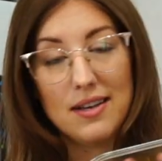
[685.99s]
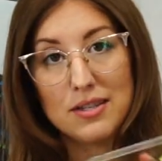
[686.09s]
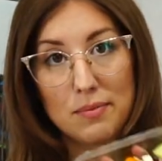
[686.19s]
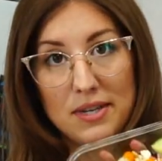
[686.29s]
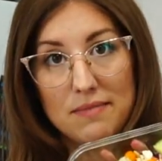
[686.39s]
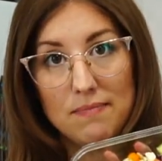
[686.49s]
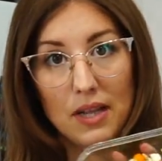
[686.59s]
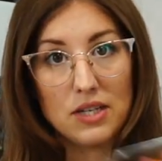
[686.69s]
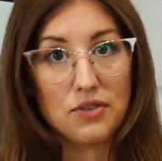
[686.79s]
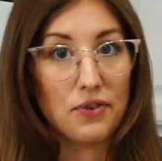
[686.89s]
this will be
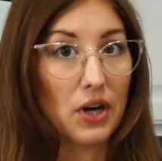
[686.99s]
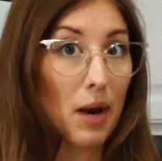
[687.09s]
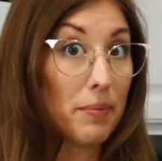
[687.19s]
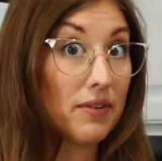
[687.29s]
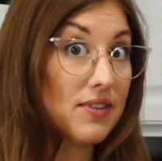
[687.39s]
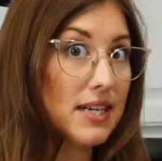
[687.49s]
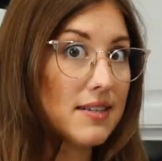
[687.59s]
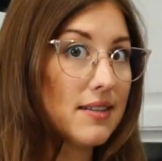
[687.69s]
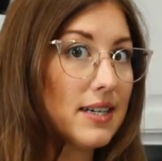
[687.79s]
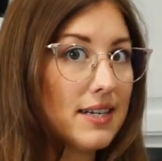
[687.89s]
lunch for a couple of days
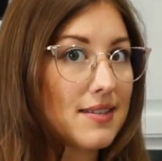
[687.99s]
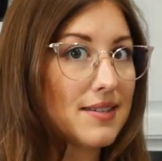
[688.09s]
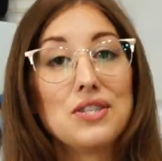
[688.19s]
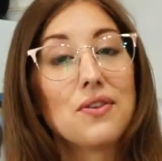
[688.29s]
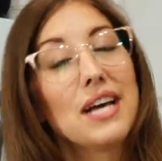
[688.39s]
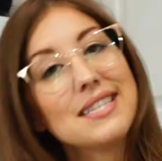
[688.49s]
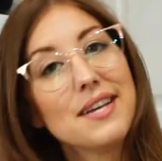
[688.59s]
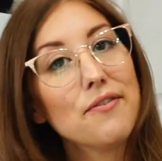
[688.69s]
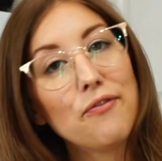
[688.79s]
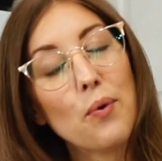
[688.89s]
at least. So that's
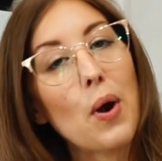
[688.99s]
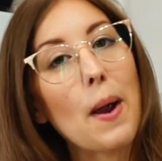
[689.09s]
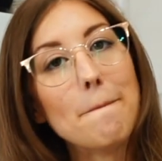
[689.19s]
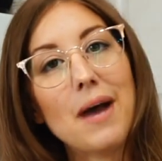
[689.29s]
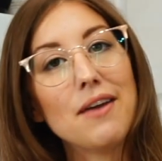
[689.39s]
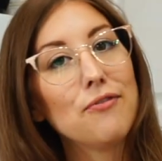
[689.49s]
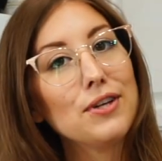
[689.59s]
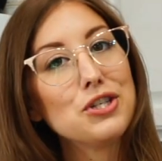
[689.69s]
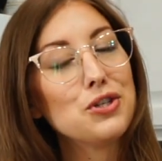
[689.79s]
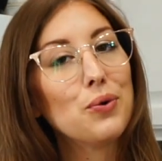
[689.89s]
it for my
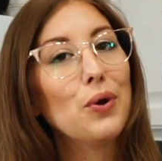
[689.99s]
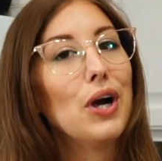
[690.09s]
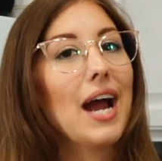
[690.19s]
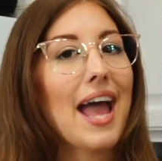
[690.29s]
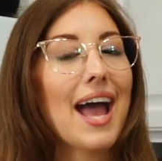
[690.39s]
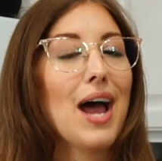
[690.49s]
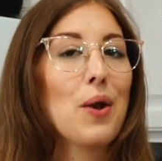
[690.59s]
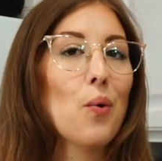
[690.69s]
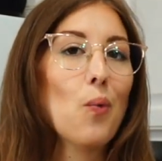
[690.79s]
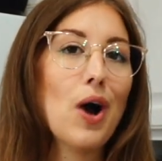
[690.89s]
fridge tour
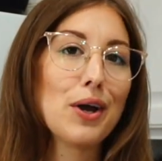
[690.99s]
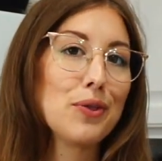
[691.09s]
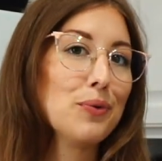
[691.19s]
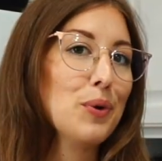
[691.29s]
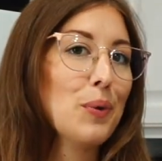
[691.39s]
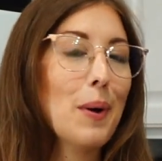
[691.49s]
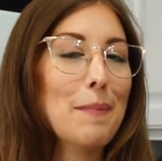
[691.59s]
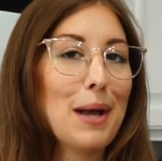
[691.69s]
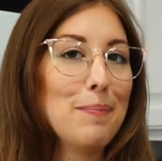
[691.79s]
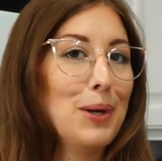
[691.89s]
and walk through
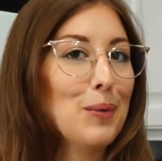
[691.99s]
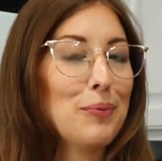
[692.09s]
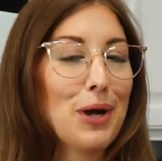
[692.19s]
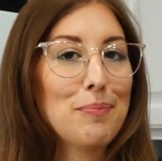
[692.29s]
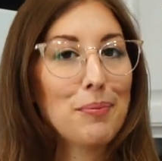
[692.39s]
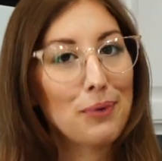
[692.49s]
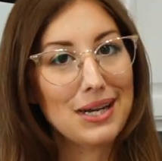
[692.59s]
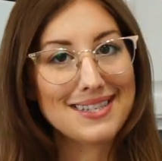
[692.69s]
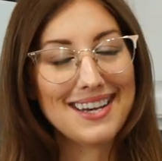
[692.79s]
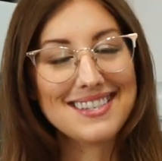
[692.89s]
my meal prep
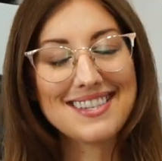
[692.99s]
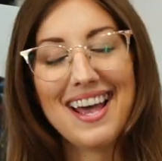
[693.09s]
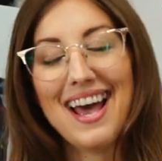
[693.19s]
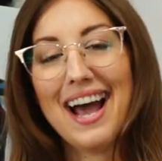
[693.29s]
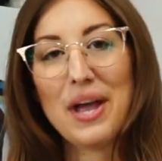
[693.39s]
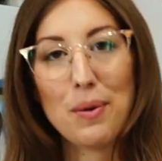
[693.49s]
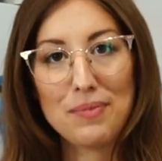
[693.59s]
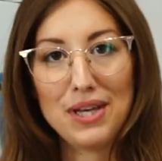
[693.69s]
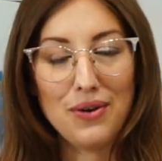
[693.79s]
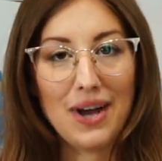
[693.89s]
process. I hope
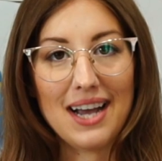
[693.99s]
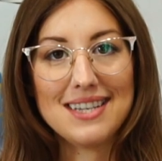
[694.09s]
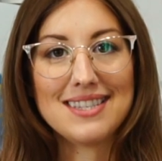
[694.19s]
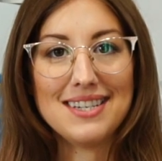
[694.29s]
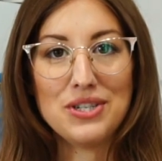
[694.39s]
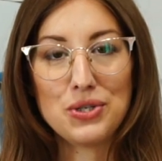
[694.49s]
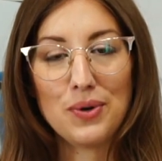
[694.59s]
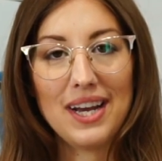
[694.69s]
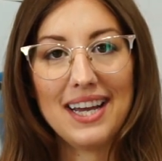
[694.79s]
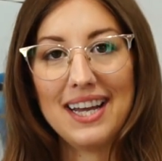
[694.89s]
that you guys
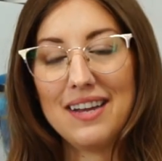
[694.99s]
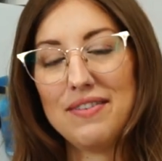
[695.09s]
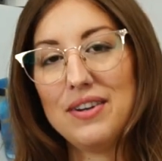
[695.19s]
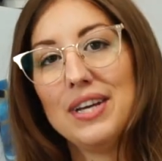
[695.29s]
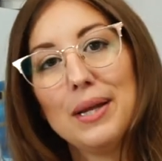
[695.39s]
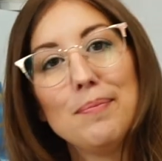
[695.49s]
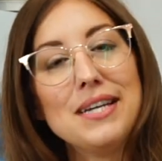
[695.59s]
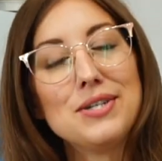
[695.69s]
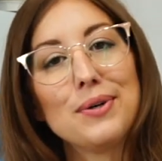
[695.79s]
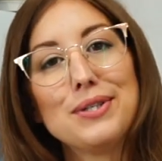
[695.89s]
enjoyed it. If you did, be
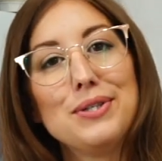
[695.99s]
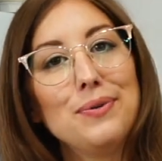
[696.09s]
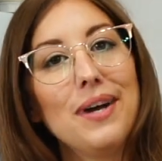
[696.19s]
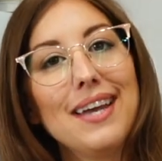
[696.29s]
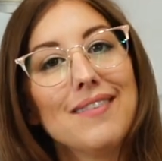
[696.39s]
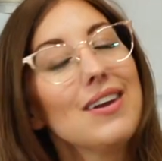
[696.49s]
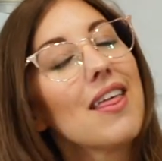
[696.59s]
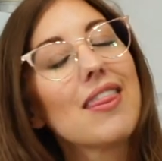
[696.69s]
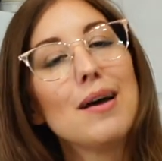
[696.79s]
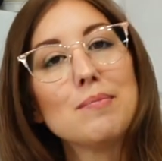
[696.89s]
sure to give it a
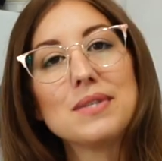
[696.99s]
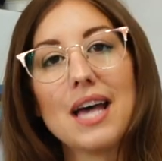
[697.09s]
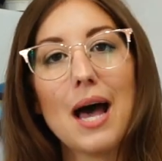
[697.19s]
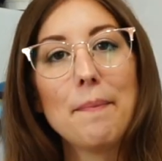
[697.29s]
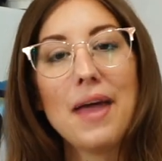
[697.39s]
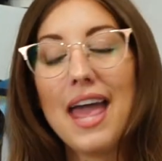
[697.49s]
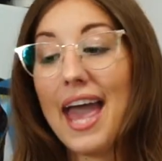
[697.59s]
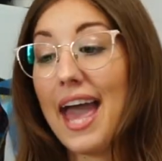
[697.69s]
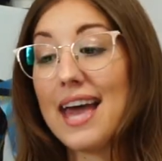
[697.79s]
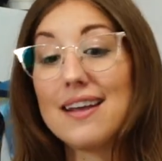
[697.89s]
thumbs up
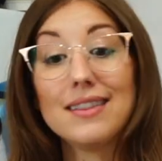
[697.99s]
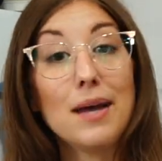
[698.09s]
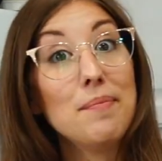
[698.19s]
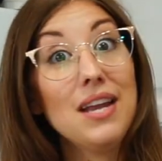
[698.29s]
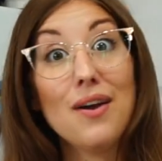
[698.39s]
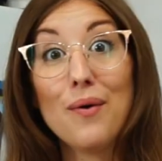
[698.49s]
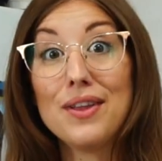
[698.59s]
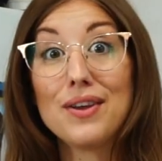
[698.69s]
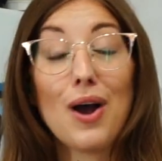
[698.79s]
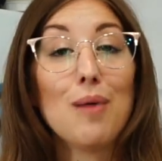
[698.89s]
and let me know in
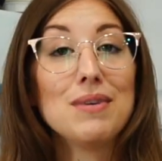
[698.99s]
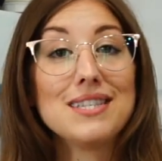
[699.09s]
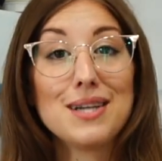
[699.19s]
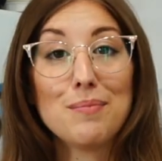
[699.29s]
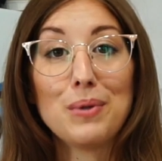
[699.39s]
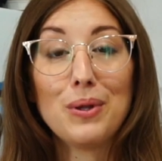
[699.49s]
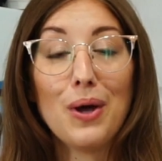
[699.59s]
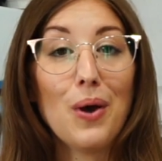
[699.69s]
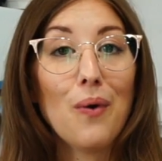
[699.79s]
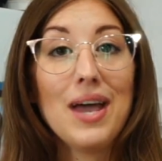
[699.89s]
the comments down
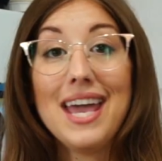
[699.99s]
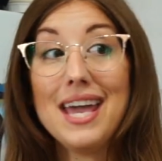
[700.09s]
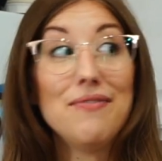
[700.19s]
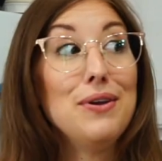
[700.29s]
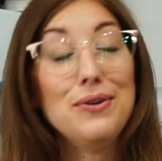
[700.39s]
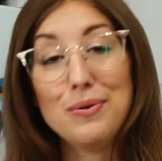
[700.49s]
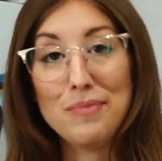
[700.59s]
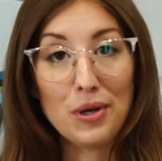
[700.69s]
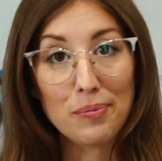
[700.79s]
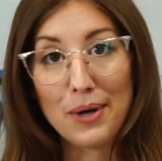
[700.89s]
below if you do
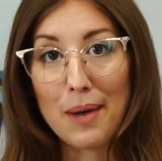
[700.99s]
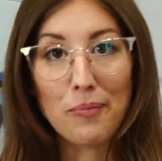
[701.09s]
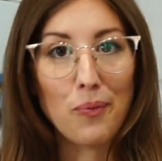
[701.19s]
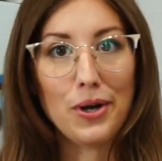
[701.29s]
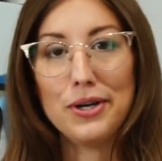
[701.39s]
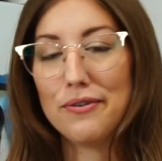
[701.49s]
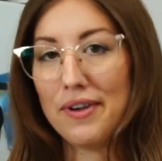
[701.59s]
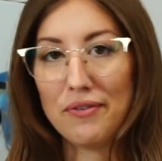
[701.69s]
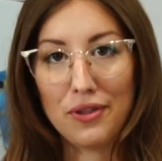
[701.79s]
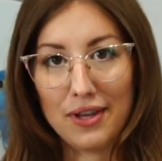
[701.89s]
meal prep, what are your
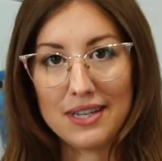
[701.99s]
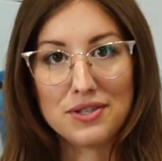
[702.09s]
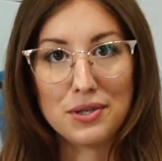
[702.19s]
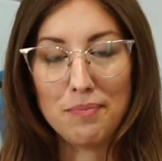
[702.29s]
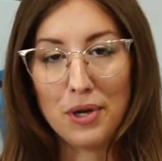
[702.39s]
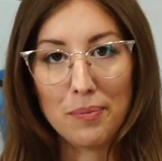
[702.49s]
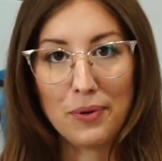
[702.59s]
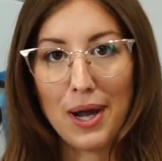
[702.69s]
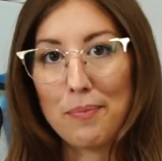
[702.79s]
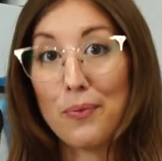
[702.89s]
favorite things to meal
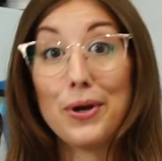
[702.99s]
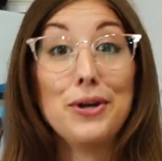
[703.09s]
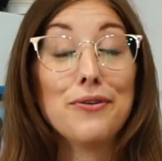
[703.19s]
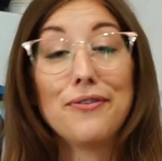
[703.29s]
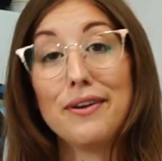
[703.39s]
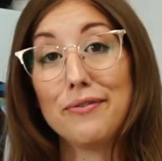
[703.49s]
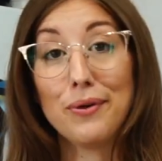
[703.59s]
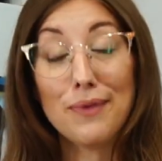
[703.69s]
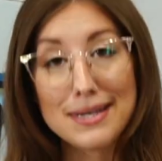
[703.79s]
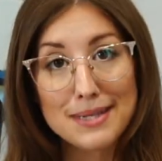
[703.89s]
prep? What are your favorite
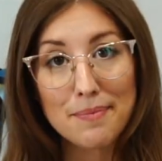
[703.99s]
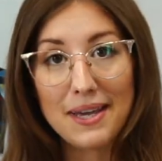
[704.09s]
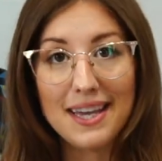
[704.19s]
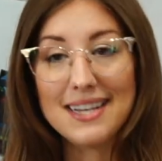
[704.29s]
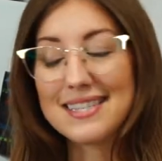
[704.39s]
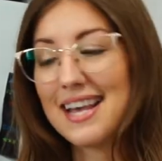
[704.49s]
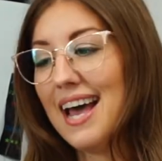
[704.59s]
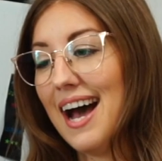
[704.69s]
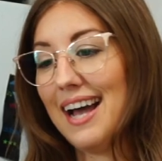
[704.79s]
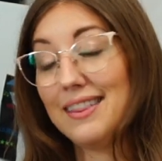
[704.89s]
recipes?
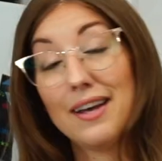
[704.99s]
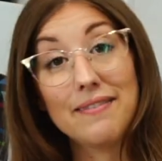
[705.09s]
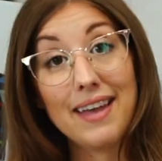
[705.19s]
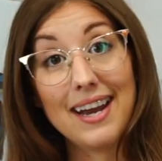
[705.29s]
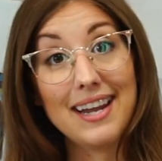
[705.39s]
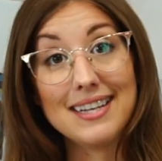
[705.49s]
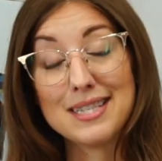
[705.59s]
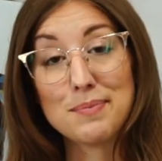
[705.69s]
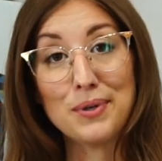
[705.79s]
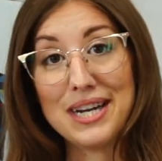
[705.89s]
I love getting
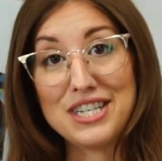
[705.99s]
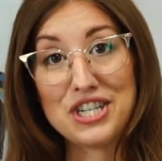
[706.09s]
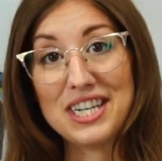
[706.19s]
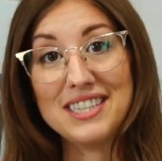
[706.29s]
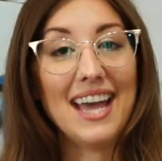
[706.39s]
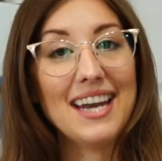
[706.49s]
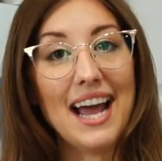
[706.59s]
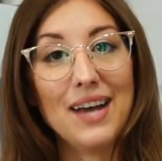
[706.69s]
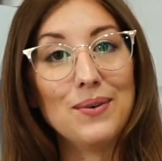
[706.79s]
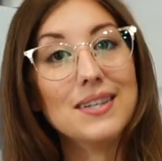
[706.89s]
inspiration. And
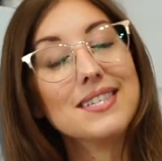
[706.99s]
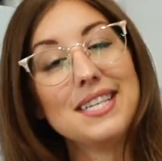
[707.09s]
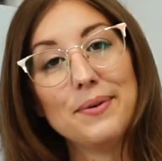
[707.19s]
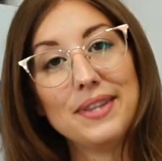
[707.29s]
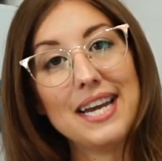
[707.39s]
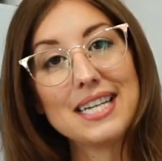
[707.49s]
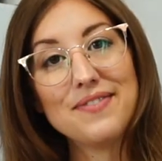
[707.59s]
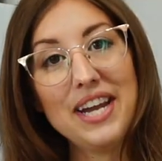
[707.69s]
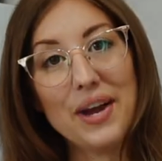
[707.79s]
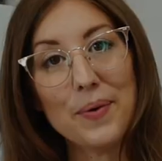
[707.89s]
I will see you in the next
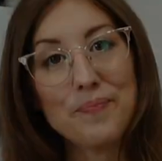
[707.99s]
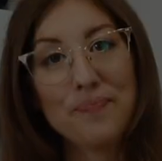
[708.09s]
video.